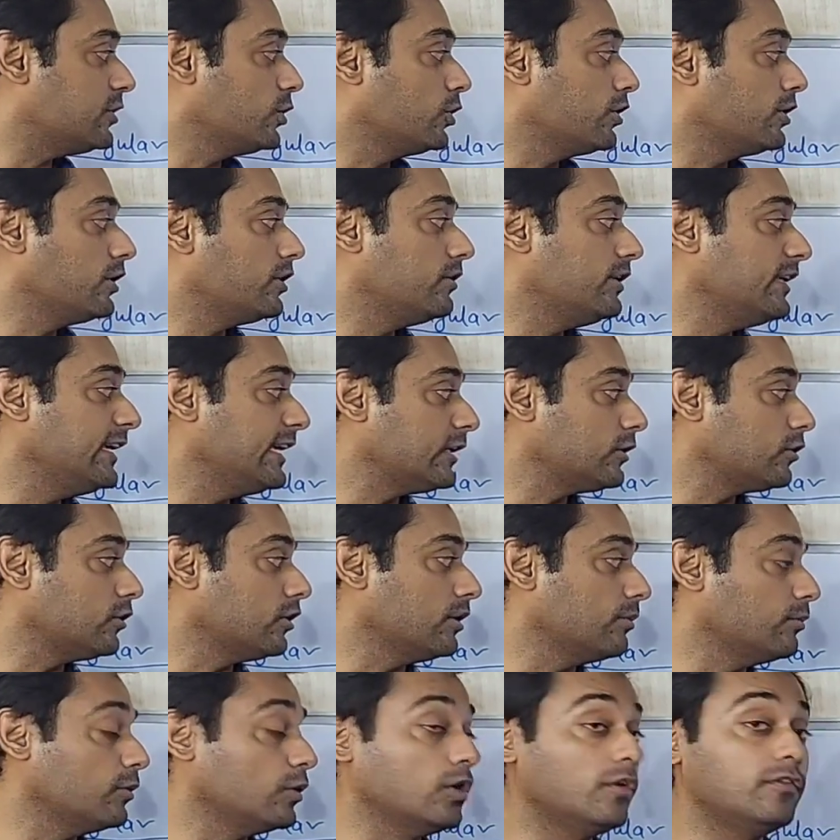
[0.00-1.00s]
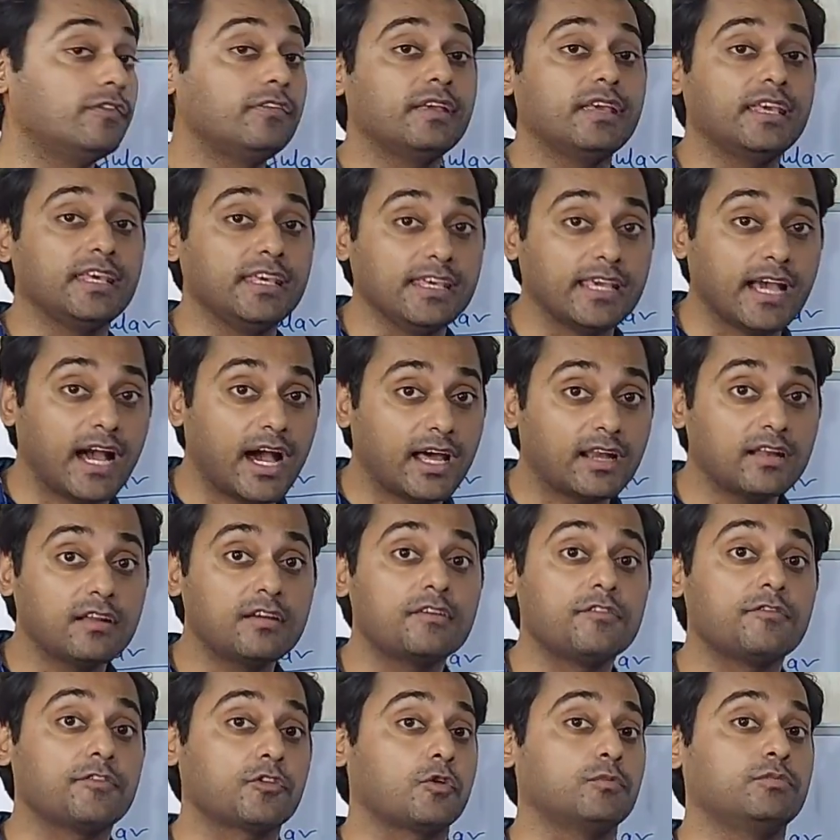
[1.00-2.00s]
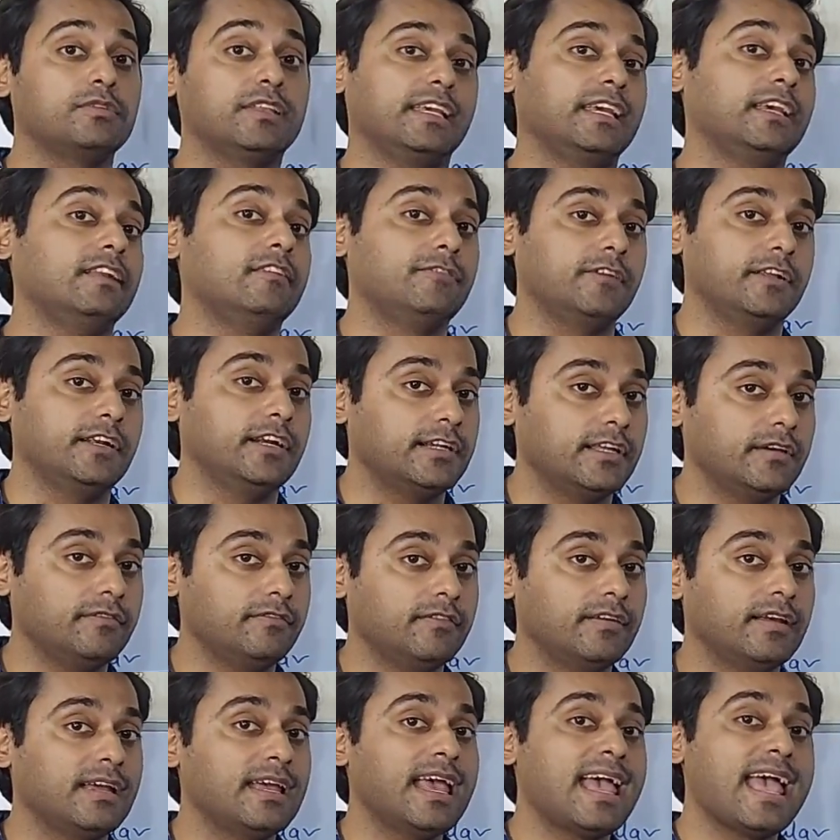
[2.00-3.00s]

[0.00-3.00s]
you need to remove ER from the infinitive,